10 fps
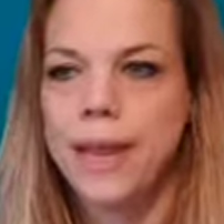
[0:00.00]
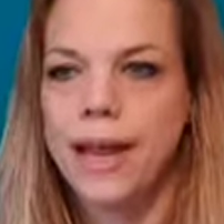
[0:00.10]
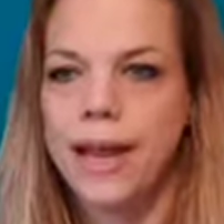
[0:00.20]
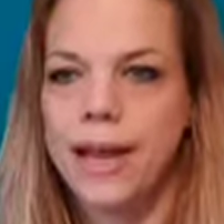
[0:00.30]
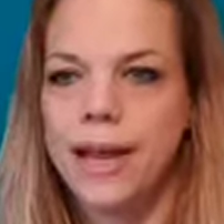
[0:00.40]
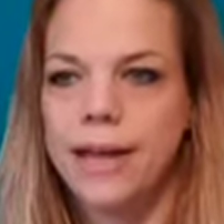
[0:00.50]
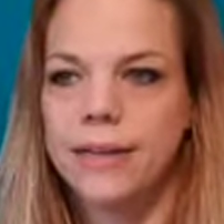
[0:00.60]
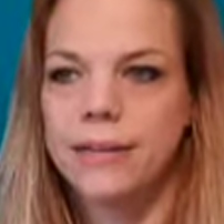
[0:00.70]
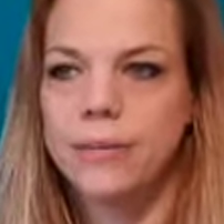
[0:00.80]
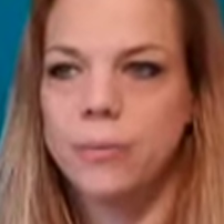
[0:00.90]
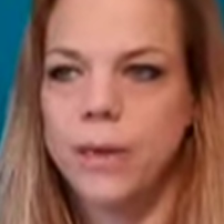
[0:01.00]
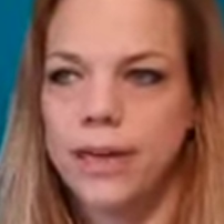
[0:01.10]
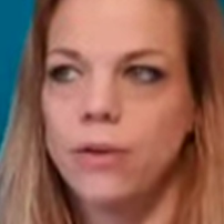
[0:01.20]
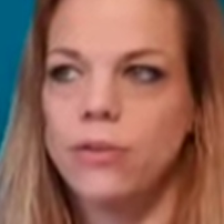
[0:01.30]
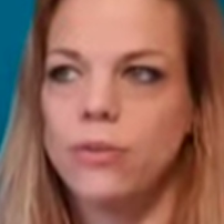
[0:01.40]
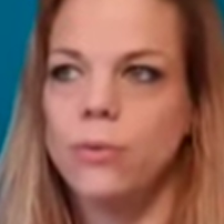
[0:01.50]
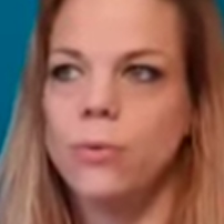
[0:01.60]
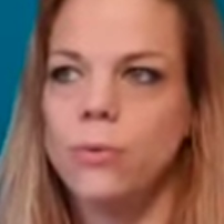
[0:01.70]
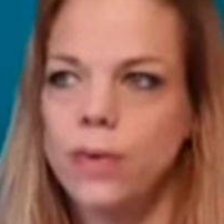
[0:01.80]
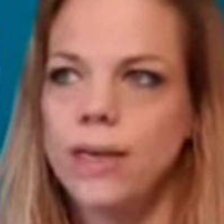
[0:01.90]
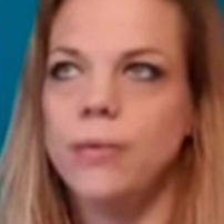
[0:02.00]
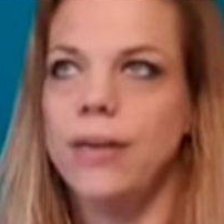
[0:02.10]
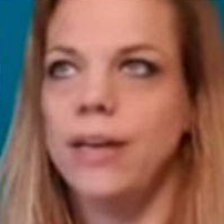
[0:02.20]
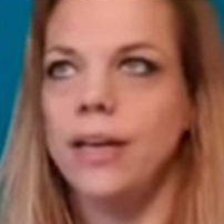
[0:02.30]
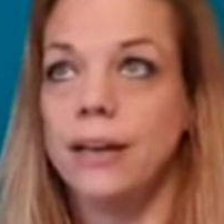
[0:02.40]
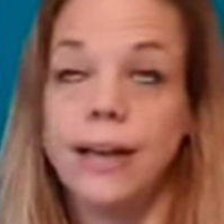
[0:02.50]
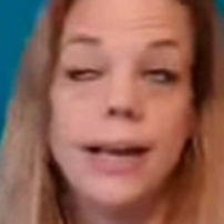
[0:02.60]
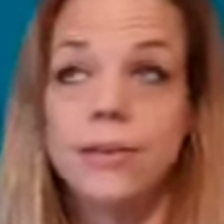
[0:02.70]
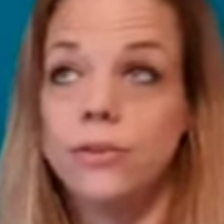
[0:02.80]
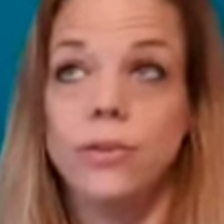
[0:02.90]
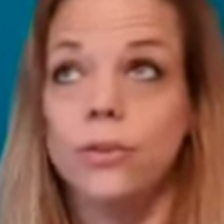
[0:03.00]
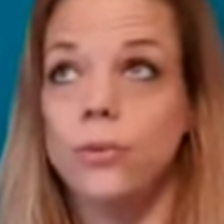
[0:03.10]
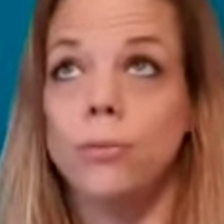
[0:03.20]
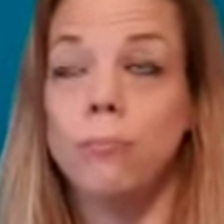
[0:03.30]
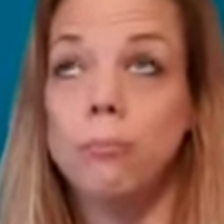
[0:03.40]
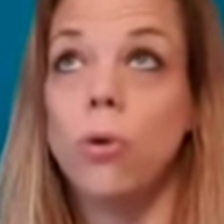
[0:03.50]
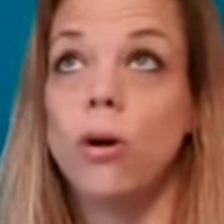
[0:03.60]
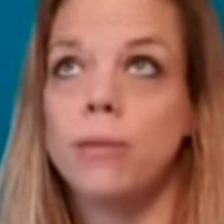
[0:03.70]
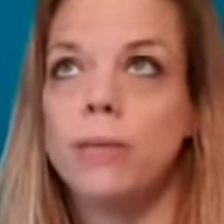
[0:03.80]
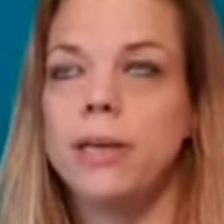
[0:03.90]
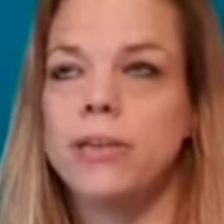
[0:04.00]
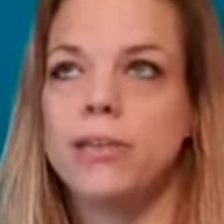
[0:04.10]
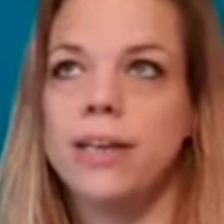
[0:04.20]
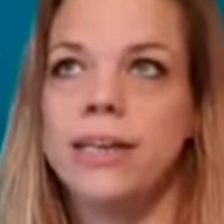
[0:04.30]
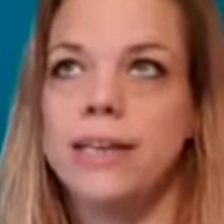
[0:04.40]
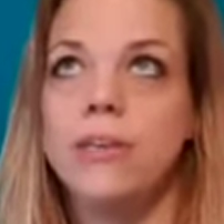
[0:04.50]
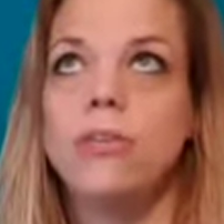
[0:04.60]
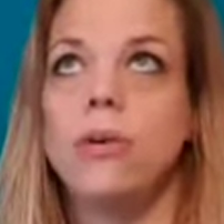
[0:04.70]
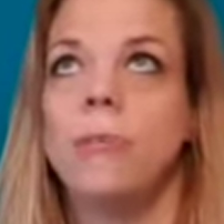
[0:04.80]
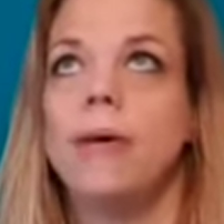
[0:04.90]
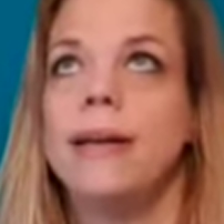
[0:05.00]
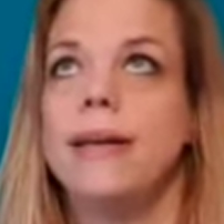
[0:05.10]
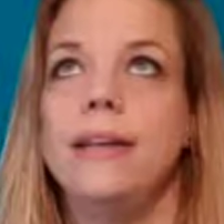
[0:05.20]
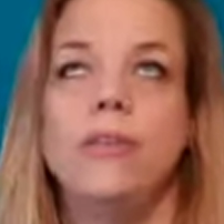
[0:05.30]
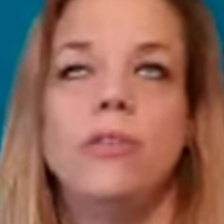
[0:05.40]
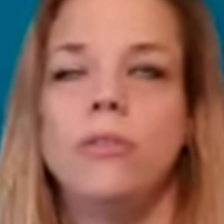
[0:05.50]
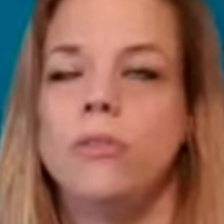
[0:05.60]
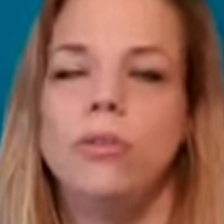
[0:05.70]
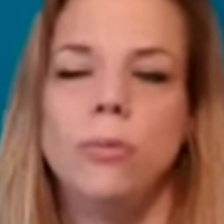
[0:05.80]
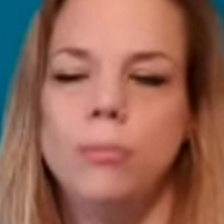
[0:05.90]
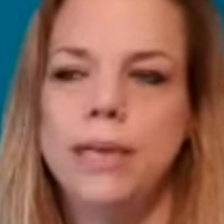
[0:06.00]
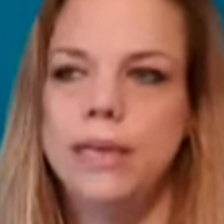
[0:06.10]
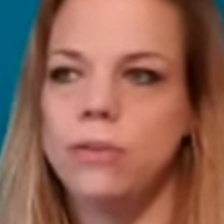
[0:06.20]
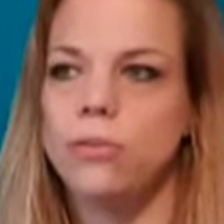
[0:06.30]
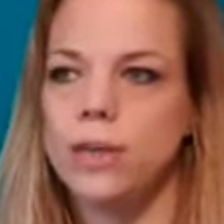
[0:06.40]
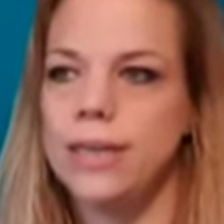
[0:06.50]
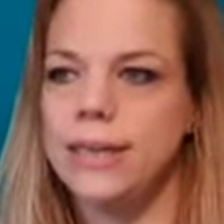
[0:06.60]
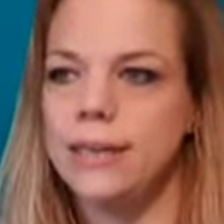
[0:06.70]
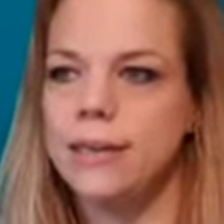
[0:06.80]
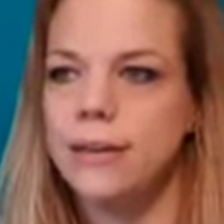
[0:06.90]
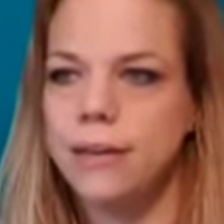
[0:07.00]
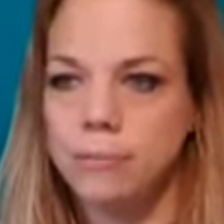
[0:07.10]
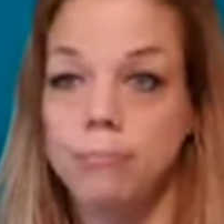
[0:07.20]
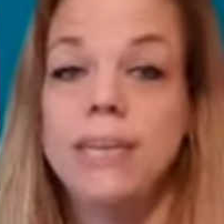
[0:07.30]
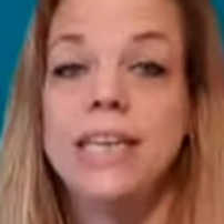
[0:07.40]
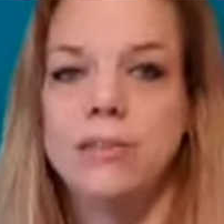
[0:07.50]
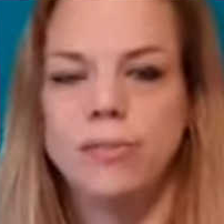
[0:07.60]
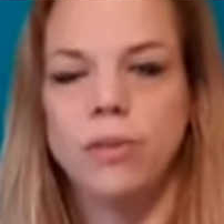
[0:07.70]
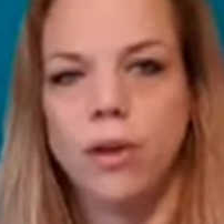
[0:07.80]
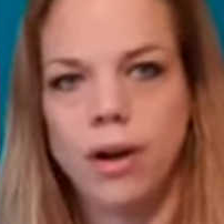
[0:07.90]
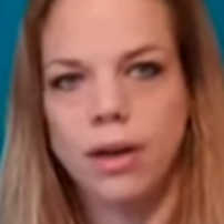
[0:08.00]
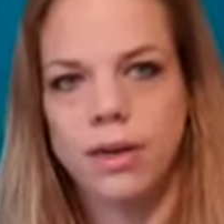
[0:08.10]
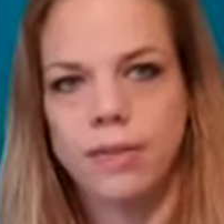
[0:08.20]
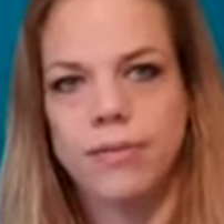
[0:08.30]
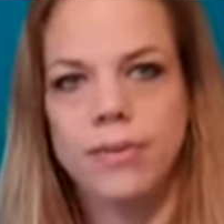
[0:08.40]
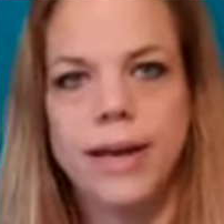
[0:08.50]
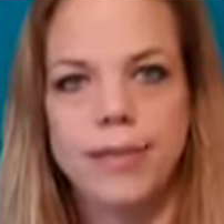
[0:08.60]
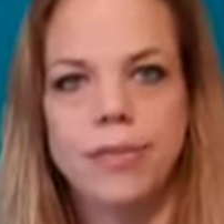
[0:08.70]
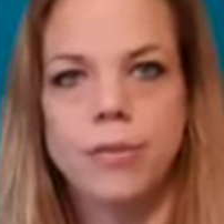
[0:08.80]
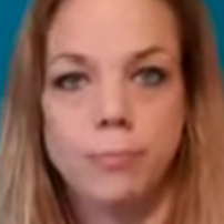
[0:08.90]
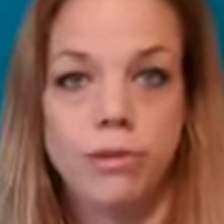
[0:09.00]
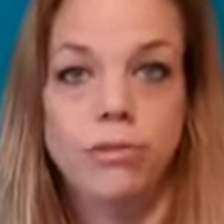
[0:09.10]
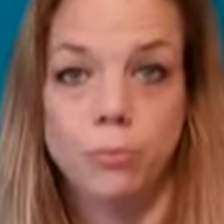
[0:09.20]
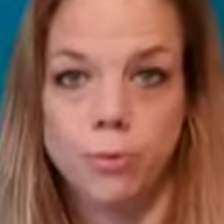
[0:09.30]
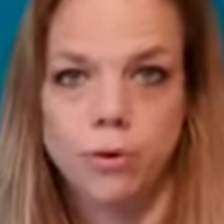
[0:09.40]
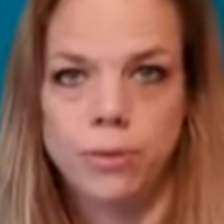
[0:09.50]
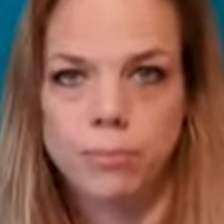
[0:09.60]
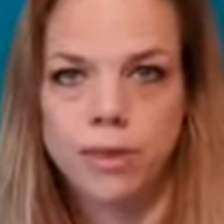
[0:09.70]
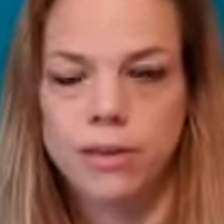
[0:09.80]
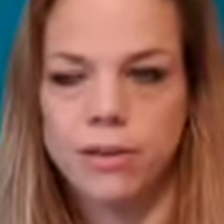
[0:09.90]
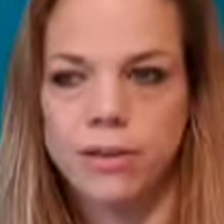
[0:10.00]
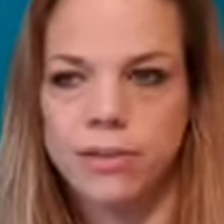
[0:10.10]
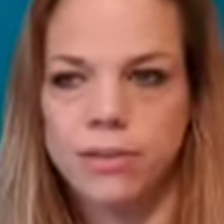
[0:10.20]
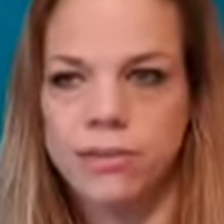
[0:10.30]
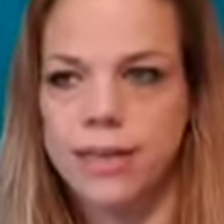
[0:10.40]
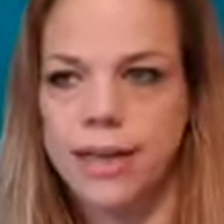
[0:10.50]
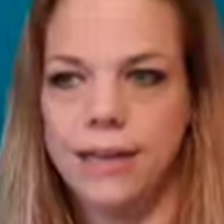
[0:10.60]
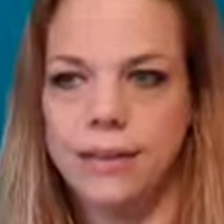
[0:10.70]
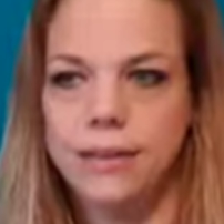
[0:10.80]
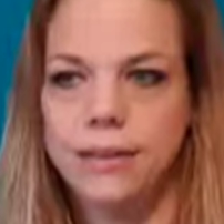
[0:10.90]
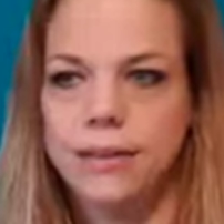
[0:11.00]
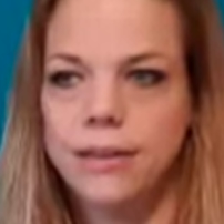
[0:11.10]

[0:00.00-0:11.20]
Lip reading: And what I also really, really like to do more, because I did some, and it's, to me, it's really meaningful art if you have commission work, because then